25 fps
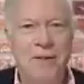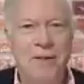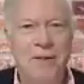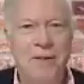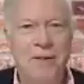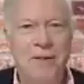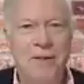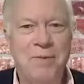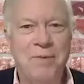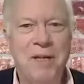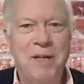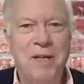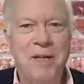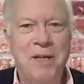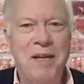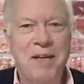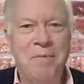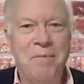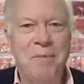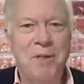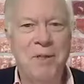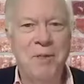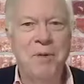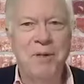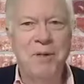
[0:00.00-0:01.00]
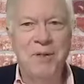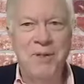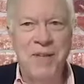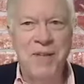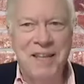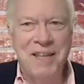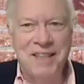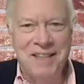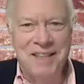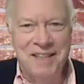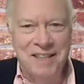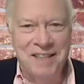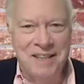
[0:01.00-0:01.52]
really have much more to say
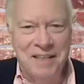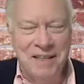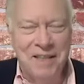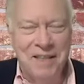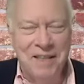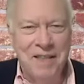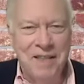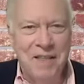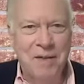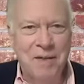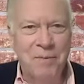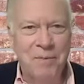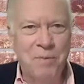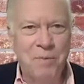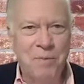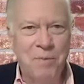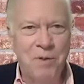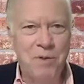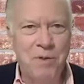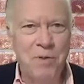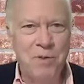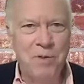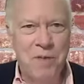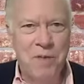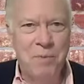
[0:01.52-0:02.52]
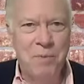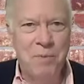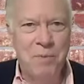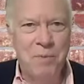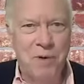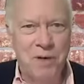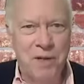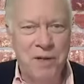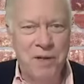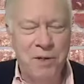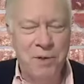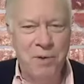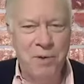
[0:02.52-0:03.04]
than what you said,
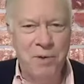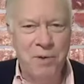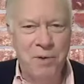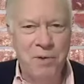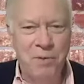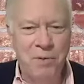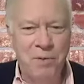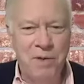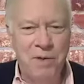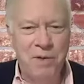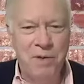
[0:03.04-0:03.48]
Marlene.